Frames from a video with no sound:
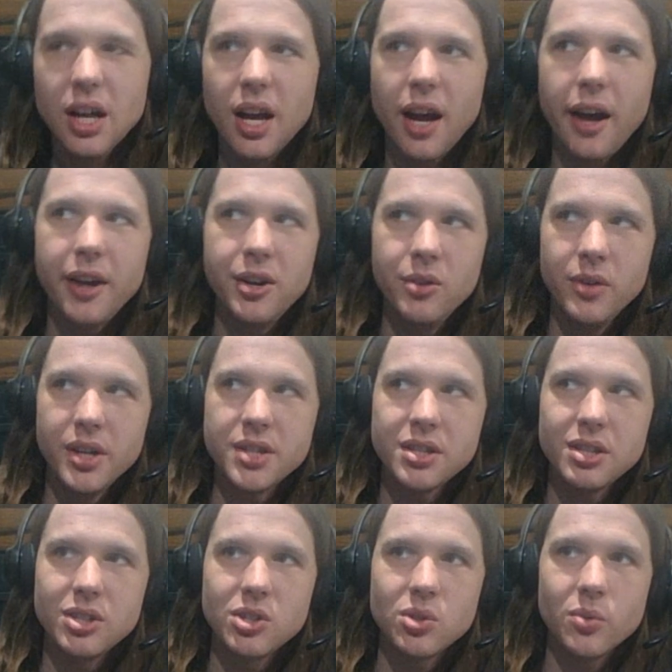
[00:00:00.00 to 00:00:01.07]
I know I
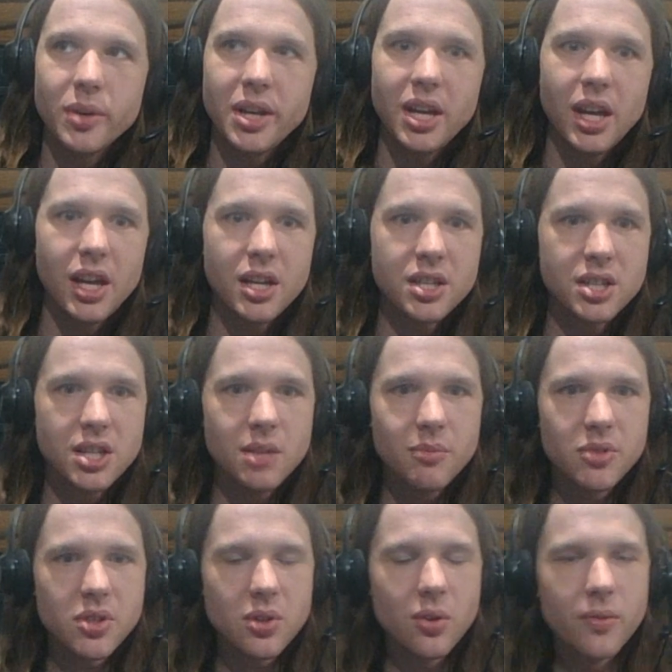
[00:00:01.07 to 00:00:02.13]
said 2018
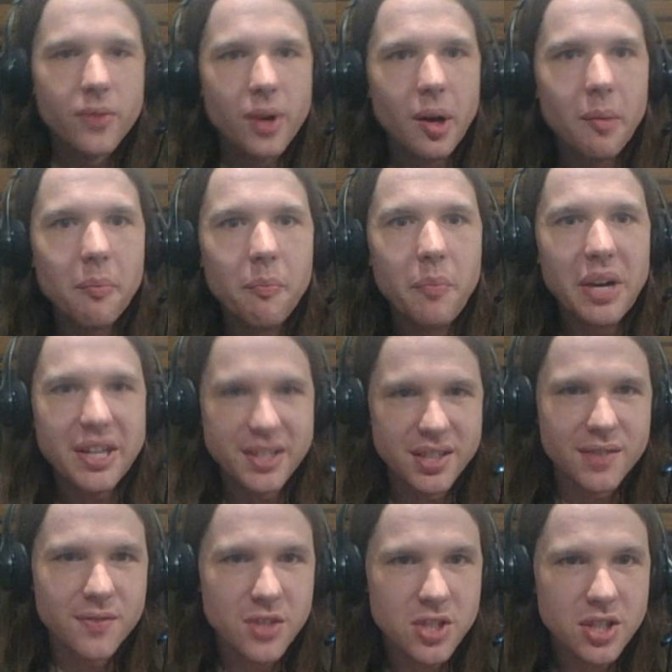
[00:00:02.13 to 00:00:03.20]
was the overall
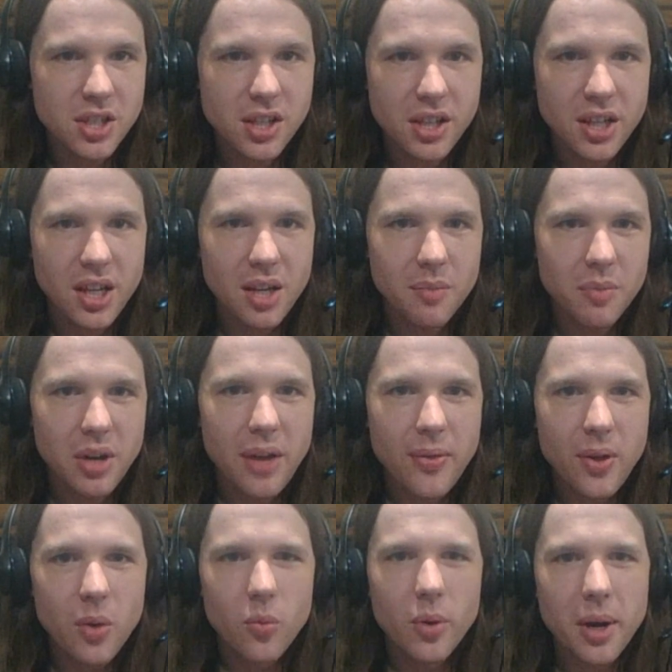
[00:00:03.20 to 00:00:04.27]
best facility, but I
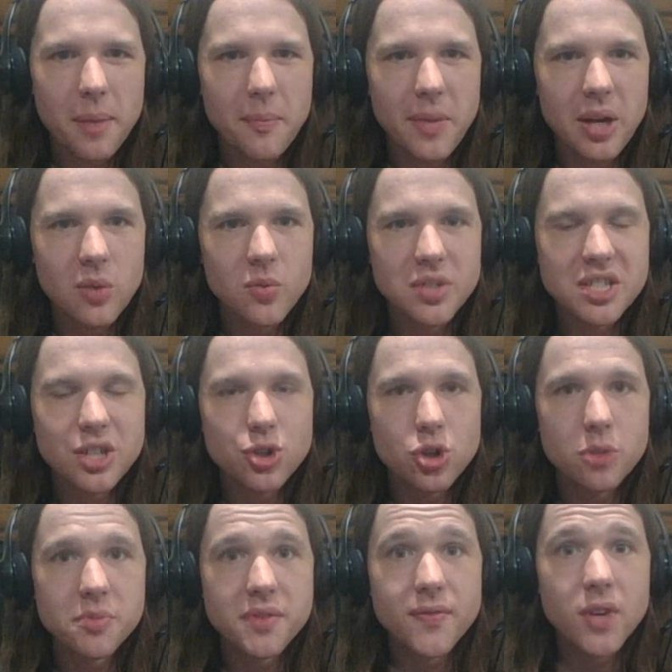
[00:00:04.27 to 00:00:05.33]
think what I meant was in
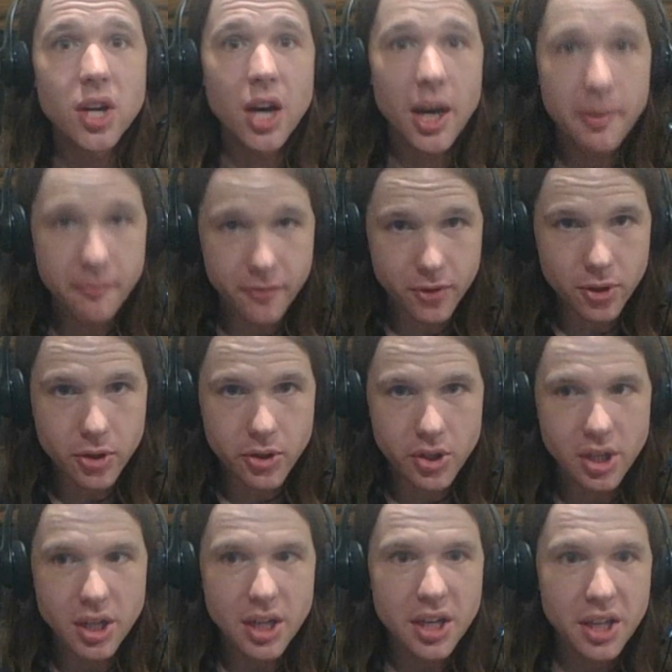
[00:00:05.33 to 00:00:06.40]
terms of comfort,
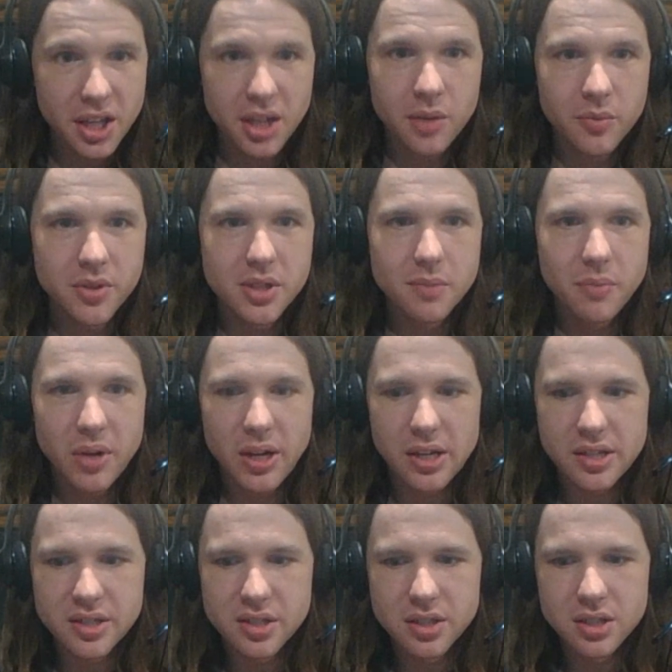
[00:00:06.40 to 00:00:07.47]
it was the
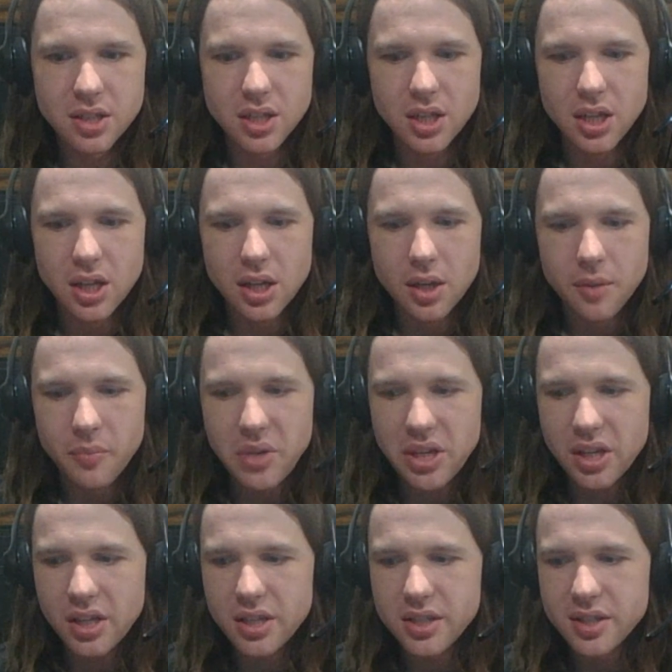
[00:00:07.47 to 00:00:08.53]
best.
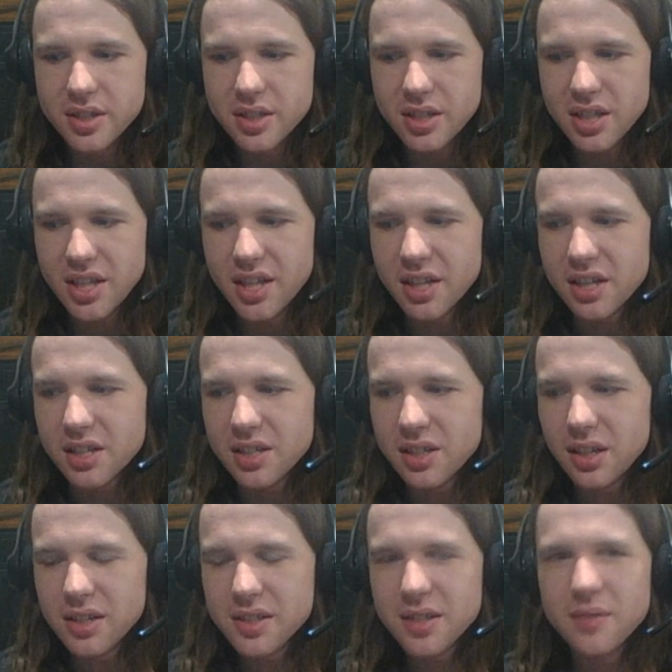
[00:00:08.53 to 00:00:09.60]
Because it
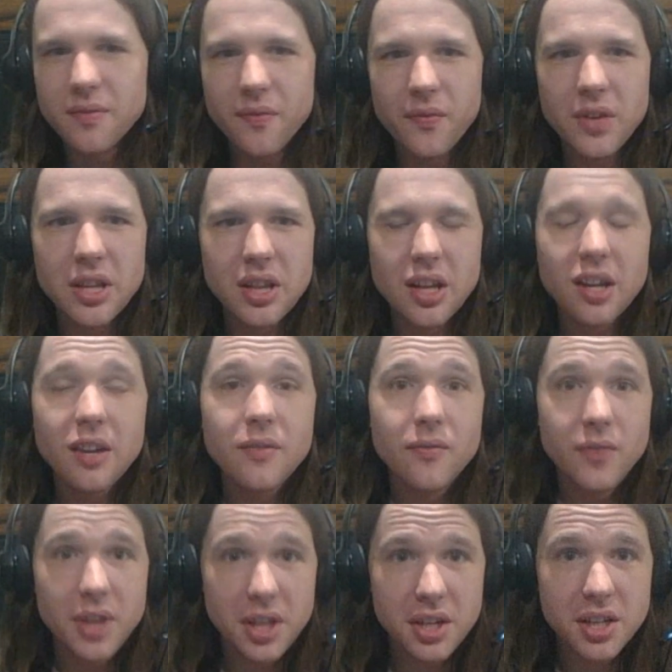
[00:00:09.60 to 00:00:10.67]
doesn't fit the
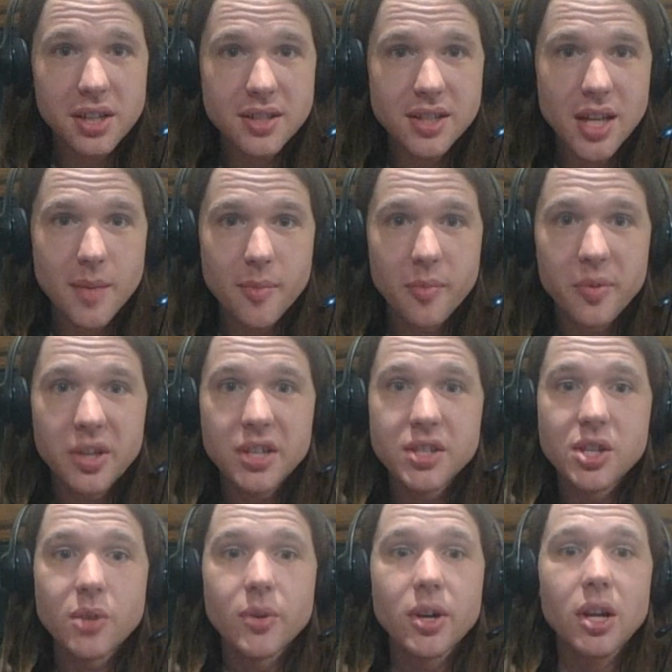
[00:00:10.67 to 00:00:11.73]
convenience label because
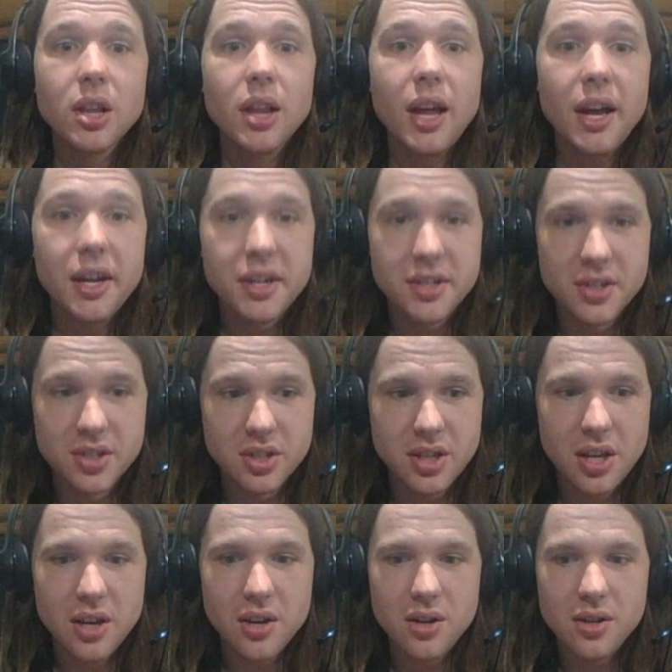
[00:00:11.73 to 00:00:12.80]
there were a lot of
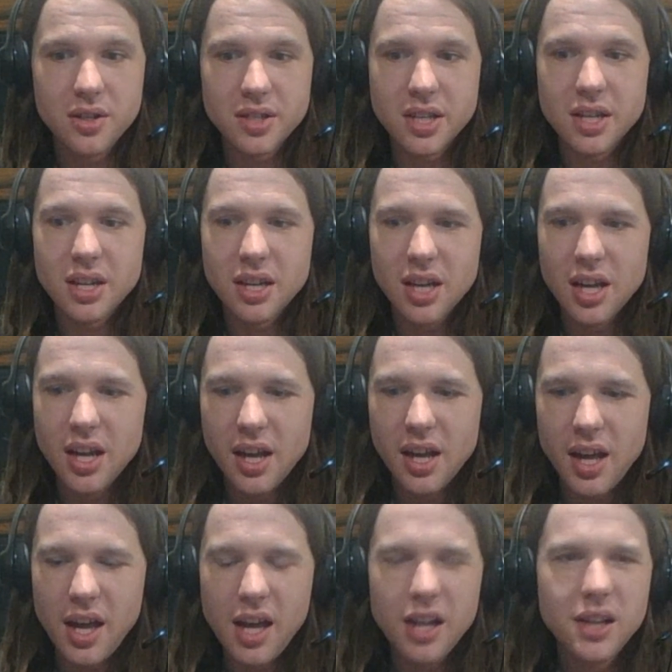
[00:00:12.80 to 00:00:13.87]
stairs and
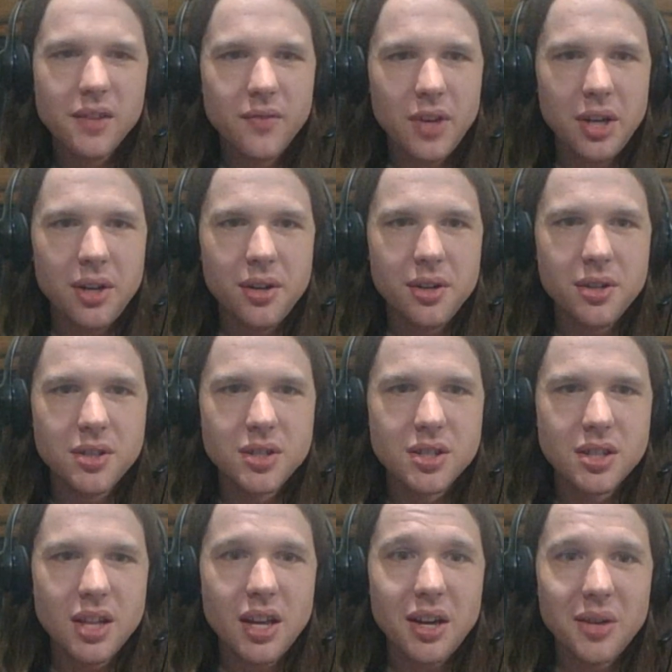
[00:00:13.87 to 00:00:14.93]
elevators
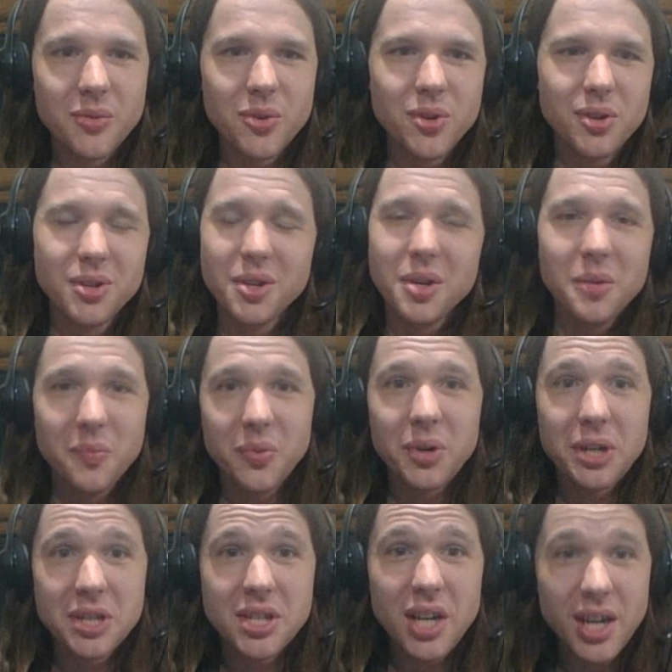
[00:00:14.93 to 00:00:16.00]
that were
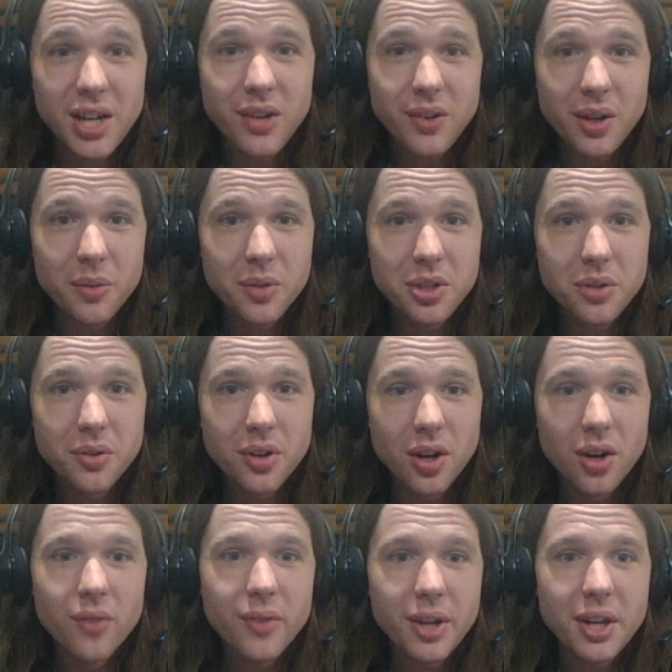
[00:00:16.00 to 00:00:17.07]
pretty tiring when you were
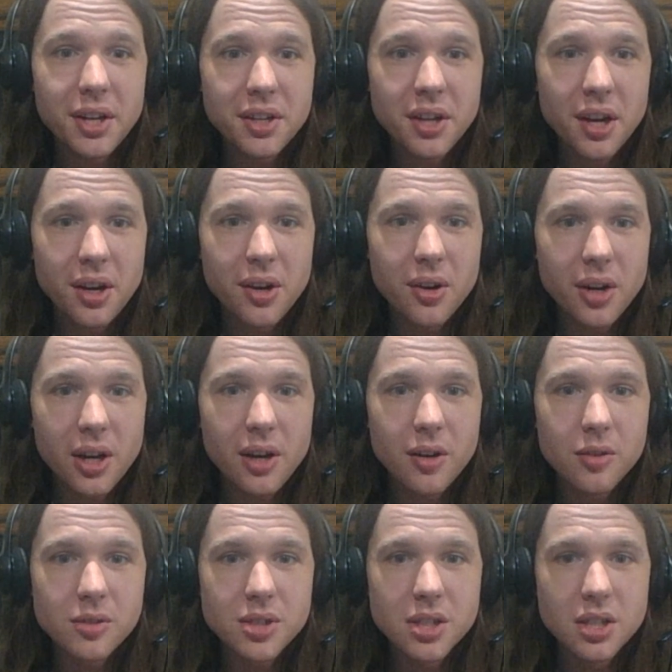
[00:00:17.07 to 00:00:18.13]
already tired
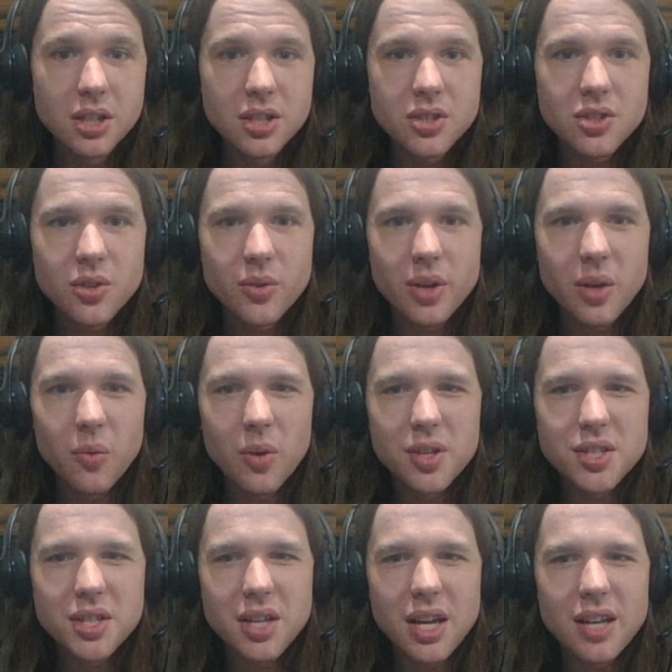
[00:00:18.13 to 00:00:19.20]
out, so it
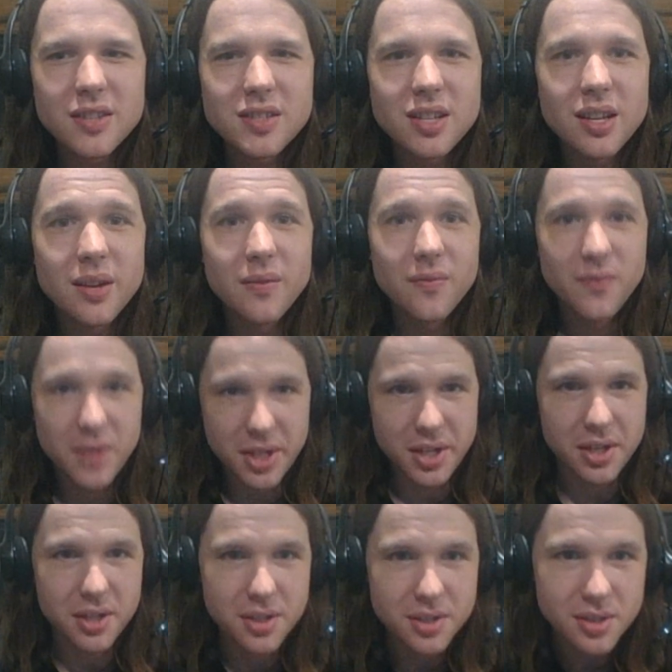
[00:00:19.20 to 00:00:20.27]
wasn't as
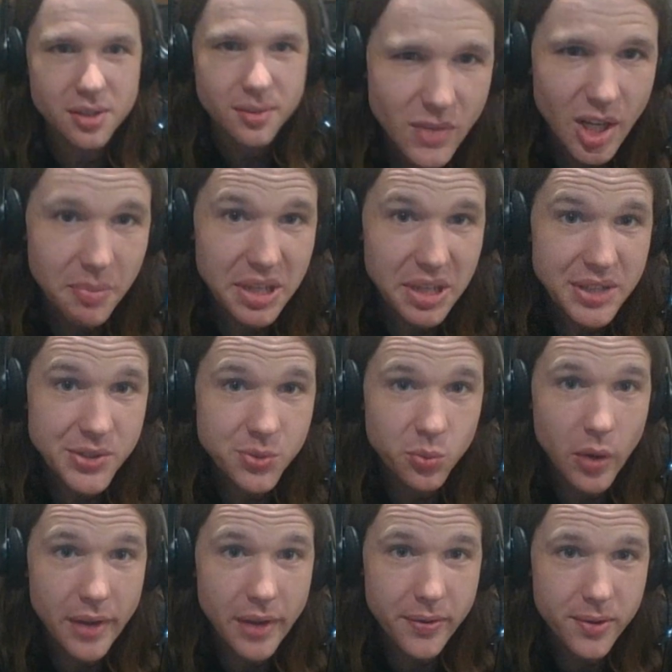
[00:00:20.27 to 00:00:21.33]
convenient. Best
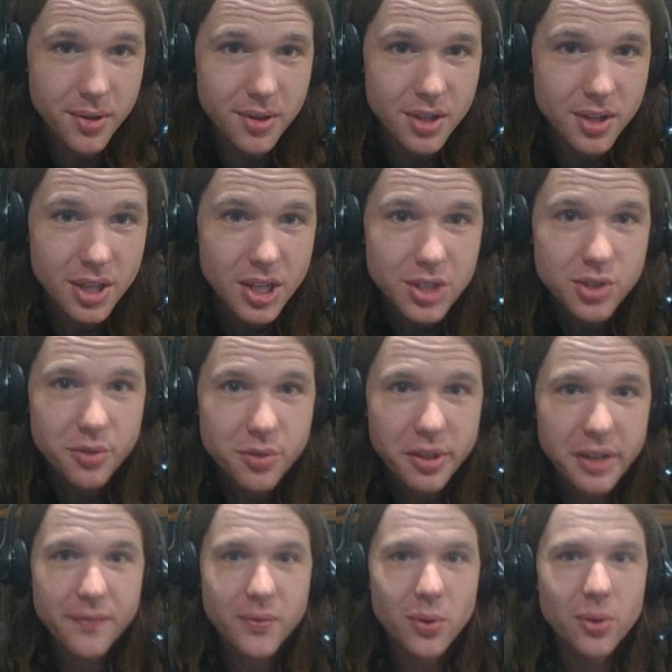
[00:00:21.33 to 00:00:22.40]
weather,
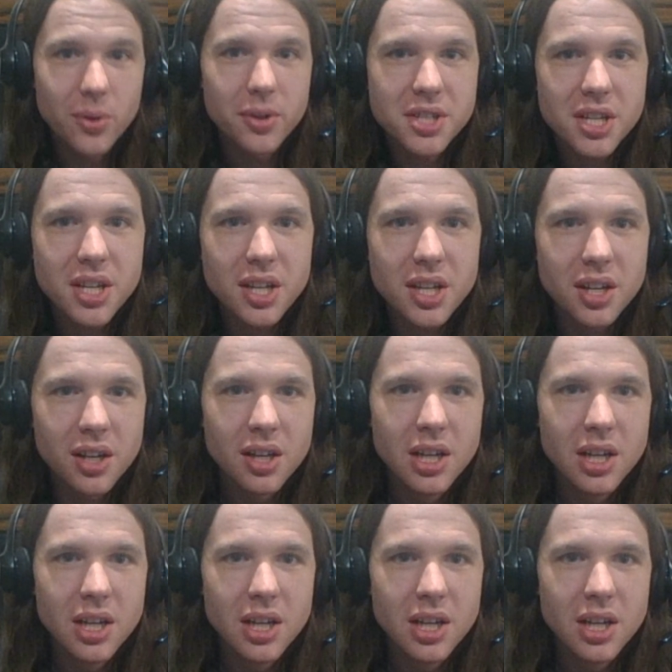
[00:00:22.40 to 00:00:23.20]
2014.